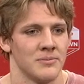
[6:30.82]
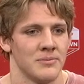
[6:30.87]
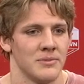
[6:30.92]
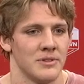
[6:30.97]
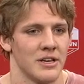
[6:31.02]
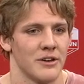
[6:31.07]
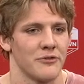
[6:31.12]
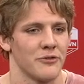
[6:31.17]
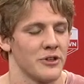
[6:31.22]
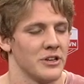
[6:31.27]

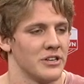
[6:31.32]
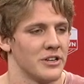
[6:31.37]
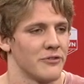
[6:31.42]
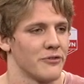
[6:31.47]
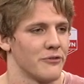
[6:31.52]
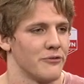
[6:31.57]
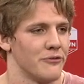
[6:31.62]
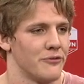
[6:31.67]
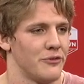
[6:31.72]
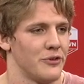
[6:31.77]
definitely
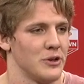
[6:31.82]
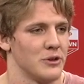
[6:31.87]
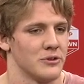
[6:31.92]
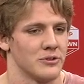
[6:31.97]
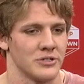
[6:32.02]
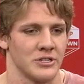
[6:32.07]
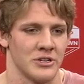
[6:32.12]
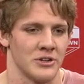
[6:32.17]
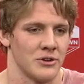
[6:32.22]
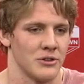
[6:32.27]
different
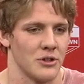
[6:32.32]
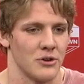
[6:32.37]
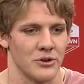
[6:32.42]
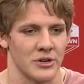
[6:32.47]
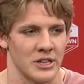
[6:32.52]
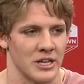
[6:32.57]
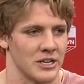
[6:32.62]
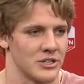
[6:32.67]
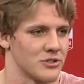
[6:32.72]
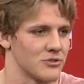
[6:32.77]
feels. You know,
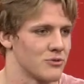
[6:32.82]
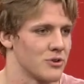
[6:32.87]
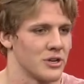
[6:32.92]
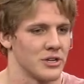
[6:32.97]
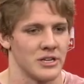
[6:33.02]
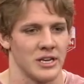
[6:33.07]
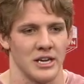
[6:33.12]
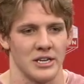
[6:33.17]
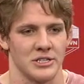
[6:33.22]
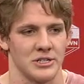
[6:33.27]
Logan likes to
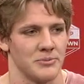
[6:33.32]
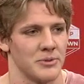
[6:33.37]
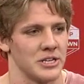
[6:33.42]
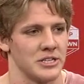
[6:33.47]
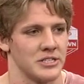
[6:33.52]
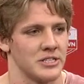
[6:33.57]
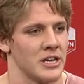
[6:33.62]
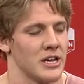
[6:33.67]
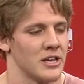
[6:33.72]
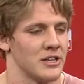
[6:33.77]
run. Casey might
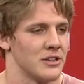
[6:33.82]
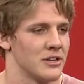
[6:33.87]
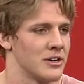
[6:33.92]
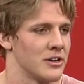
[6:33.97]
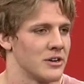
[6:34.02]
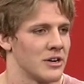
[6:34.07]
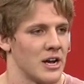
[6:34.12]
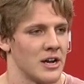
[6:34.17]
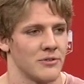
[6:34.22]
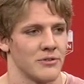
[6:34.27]
stay in
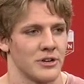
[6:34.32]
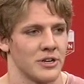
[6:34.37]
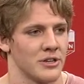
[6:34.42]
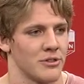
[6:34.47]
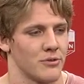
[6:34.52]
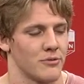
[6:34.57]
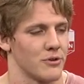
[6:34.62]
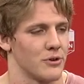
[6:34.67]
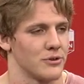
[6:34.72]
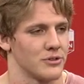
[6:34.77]
there. Heinrich can
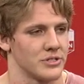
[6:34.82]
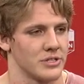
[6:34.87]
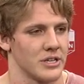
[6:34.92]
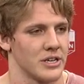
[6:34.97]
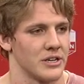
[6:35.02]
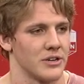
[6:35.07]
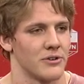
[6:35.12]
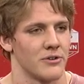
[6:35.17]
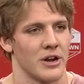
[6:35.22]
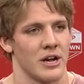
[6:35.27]
throw,
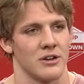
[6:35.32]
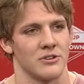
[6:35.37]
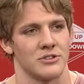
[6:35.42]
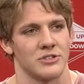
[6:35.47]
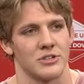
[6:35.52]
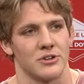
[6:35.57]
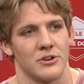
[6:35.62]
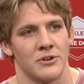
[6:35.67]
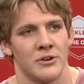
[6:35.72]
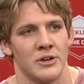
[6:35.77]
sling it around.
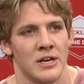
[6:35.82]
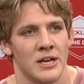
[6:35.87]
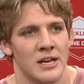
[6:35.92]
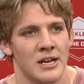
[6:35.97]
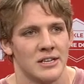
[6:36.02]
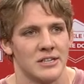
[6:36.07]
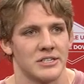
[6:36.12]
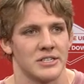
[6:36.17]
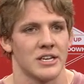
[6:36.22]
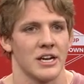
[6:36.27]
So
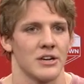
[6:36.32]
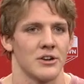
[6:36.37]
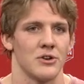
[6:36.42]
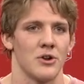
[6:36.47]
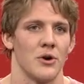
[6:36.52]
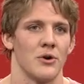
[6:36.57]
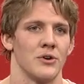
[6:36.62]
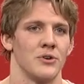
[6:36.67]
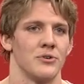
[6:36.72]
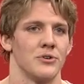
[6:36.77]
just kind of
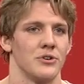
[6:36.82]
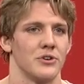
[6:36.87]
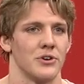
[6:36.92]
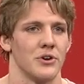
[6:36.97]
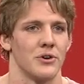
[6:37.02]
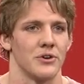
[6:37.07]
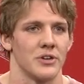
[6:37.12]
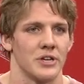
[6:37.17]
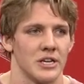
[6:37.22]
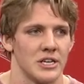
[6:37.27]
knowing who you're
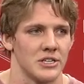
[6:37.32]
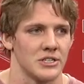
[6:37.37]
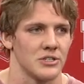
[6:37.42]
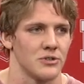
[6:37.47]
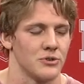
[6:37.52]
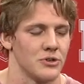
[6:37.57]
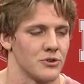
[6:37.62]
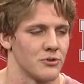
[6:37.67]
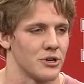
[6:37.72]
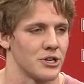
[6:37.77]
going against,
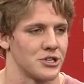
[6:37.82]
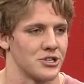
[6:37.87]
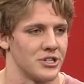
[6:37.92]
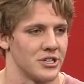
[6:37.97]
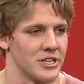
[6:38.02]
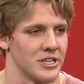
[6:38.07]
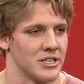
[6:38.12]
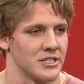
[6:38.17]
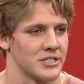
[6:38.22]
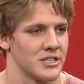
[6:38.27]
who you're rushing
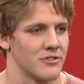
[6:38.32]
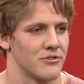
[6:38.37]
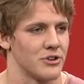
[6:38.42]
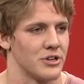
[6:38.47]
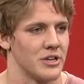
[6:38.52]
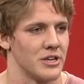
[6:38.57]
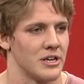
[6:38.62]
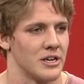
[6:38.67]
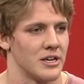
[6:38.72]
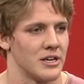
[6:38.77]
against
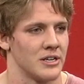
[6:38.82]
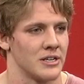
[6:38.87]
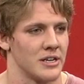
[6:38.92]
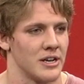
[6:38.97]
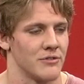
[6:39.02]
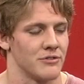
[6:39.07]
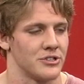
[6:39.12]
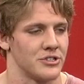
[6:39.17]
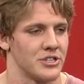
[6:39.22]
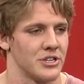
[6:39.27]

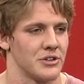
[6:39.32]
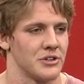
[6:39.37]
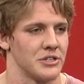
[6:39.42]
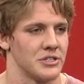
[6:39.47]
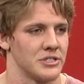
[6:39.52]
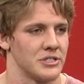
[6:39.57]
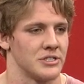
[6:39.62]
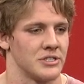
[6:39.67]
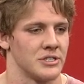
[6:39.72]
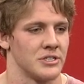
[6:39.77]
every
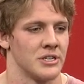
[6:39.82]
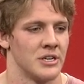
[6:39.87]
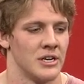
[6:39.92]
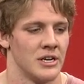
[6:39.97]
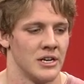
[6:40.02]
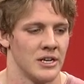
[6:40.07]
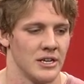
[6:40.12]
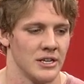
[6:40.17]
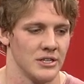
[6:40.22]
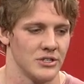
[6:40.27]
series is
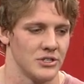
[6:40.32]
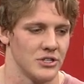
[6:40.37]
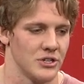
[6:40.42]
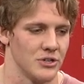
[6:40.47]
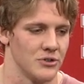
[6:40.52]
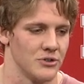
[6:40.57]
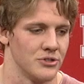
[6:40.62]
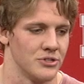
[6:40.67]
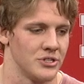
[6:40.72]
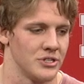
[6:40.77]

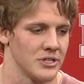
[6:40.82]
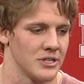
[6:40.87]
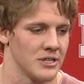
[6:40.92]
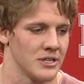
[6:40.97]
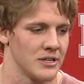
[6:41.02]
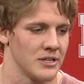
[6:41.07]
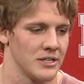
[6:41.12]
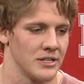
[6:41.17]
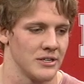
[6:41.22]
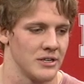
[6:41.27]
huge.
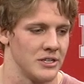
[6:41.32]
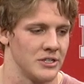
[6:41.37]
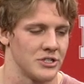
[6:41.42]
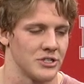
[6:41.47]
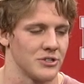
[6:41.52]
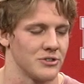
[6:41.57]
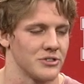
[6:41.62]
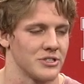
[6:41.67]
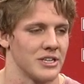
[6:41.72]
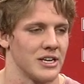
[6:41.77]
Each
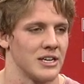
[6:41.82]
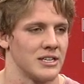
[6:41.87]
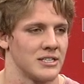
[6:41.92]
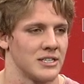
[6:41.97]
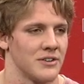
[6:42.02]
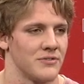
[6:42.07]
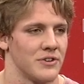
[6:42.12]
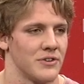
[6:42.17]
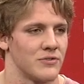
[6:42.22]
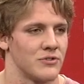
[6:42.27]
of those guys
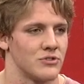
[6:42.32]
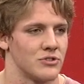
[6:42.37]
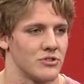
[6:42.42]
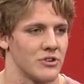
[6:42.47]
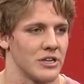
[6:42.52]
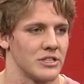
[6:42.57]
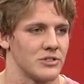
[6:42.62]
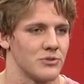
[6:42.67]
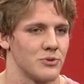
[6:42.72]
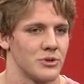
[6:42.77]
have different
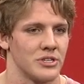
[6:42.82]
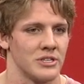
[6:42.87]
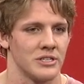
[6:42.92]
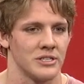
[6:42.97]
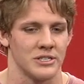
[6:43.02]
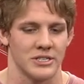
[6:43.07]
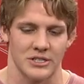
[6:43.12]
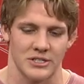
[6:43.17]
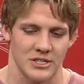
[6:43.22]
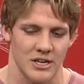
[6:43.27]
strengths and
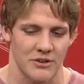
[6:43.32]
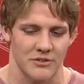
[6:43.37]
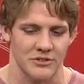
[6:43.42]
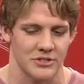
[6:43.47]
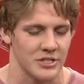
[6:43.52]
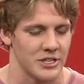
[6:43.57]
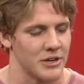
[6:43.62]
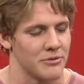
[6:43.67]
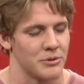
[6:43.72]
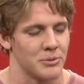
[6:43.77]
weaknesses.
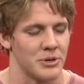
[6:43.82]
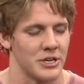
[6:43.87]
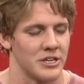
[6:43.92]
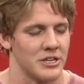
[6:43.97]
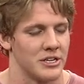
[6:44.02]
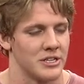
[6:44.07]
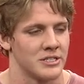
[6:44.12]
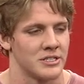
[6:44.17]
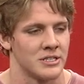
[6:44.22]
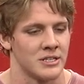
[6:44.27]
Obviously, everybody
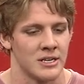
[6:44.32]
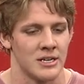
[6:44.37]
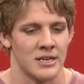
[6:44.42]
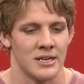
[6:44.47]
does.